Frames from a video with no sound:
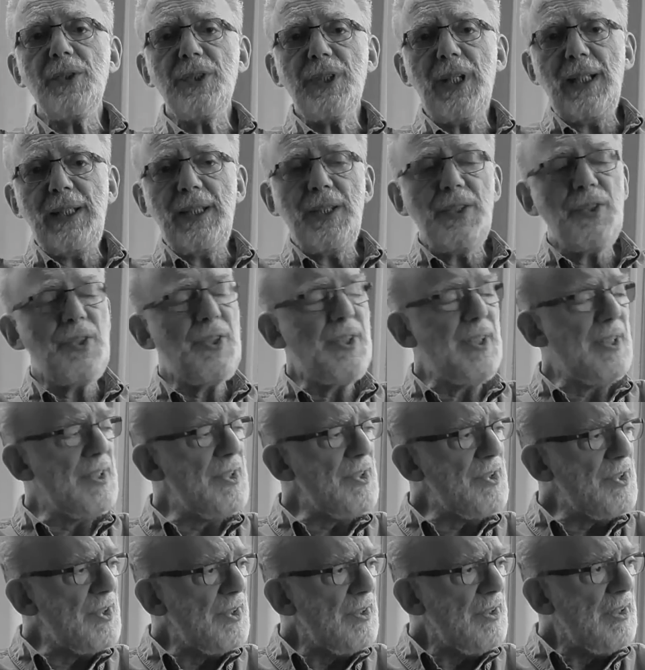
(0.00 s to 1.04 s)

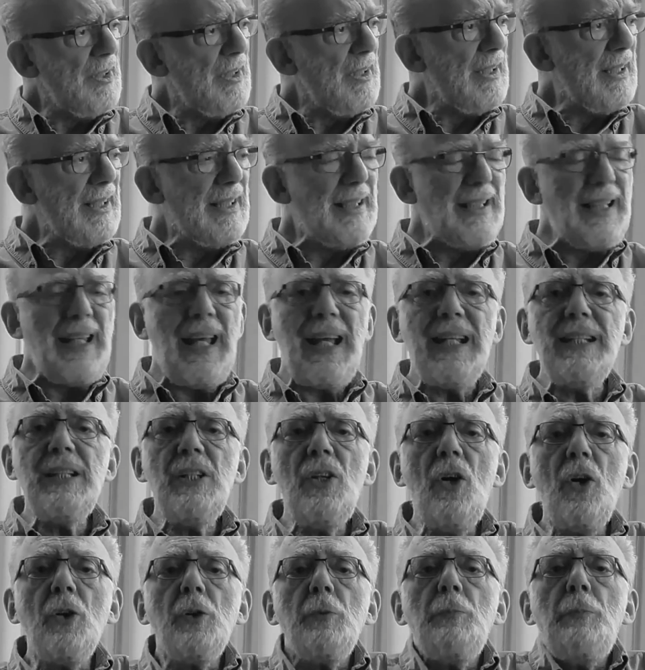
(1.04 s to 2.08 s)
sciences
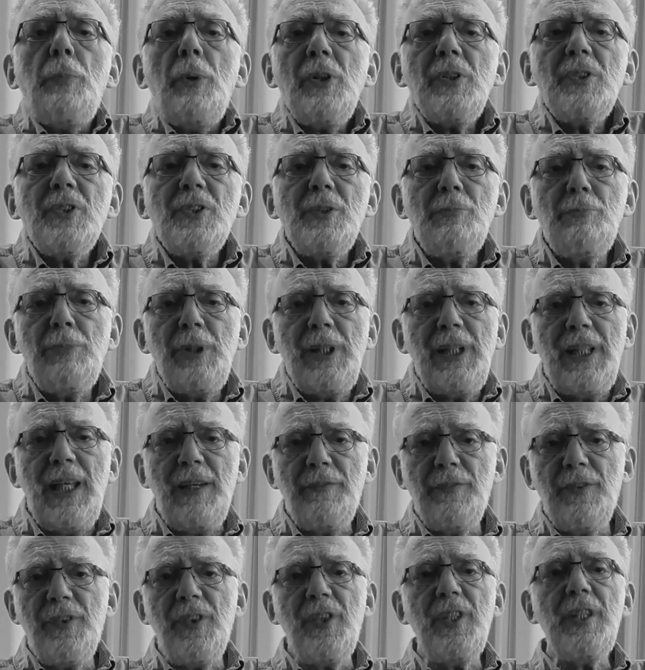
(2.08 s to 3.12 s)
cannot possibly
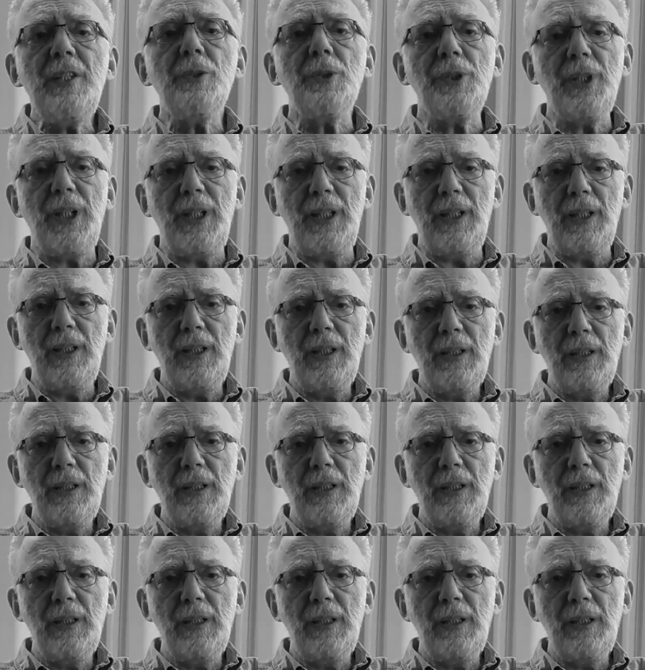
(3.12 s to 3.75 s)
have theory